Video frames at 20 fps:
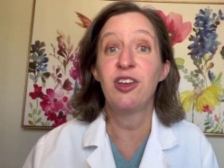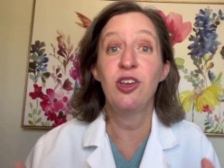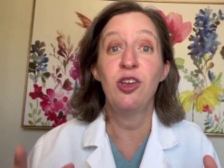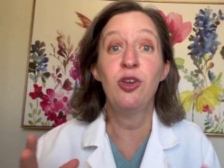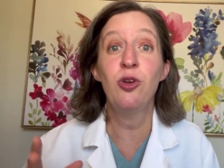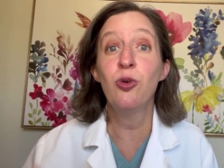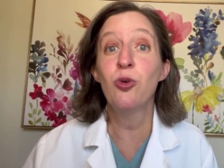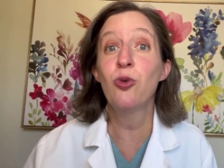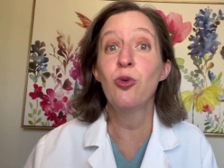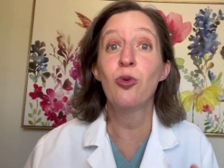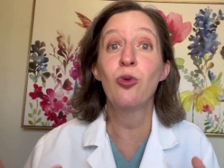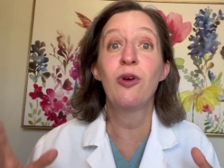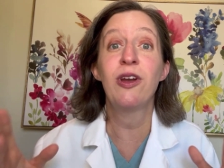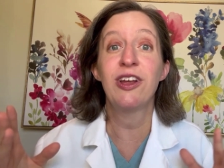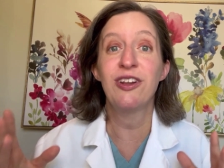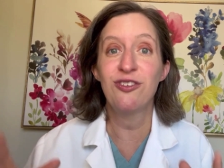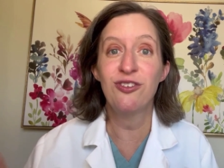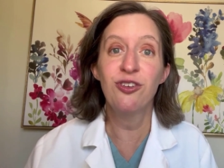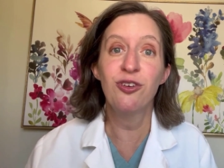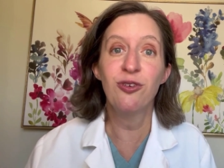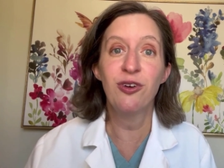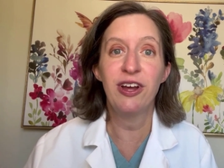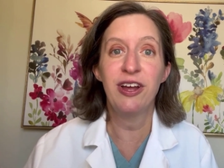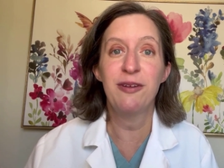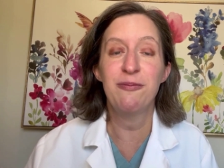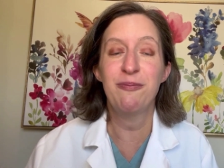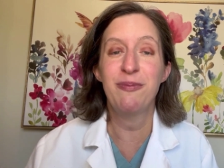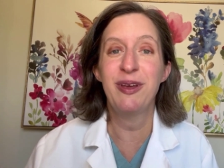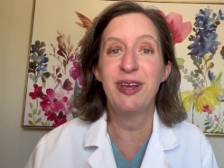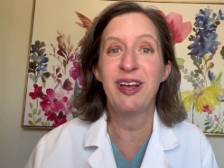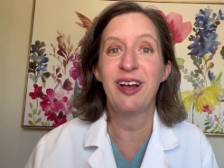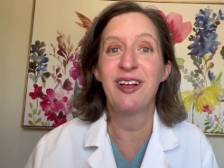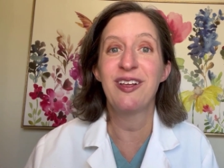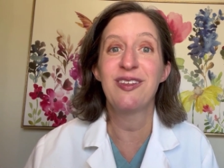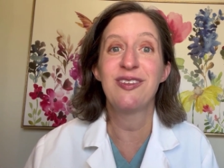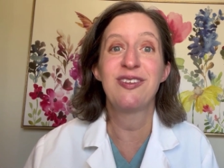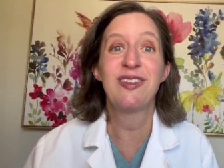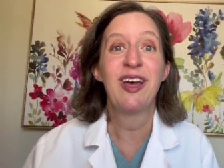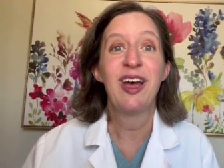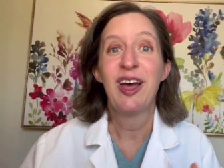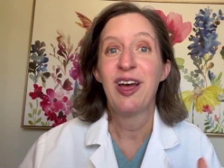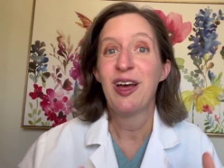you can do it because